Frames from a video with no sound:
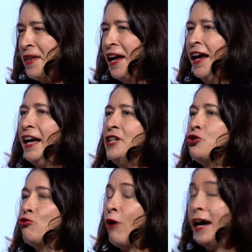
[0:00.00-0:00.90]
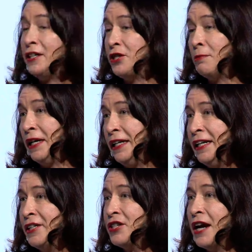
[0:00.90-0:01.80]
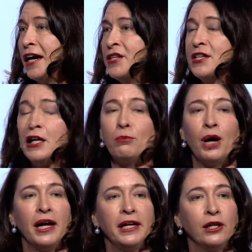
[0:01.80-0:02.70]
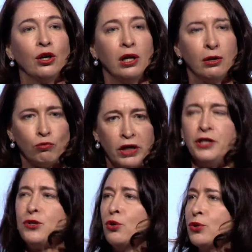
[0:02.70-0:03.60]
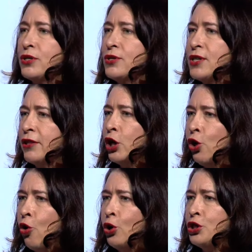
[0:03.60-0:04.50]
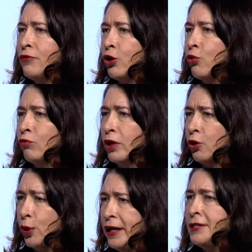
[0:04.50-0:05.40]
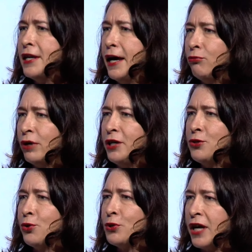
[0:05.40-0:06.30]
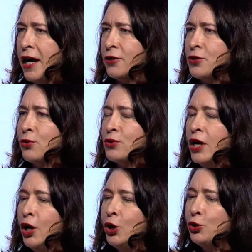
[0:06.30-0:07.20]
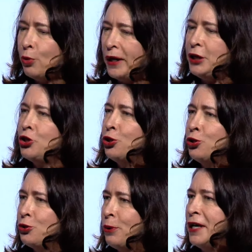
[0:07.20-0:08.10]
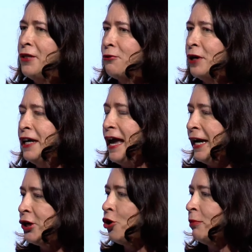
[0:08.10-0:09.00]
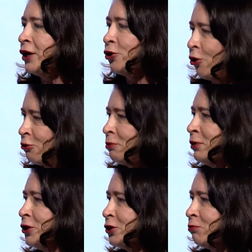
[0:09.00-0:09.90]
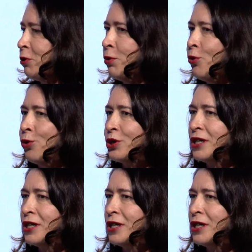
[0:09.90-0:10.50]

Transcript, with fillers: It's great to be here today celebrating resources and the launch of the Queensland Resource Council's 22-23 Economic Contribution Report.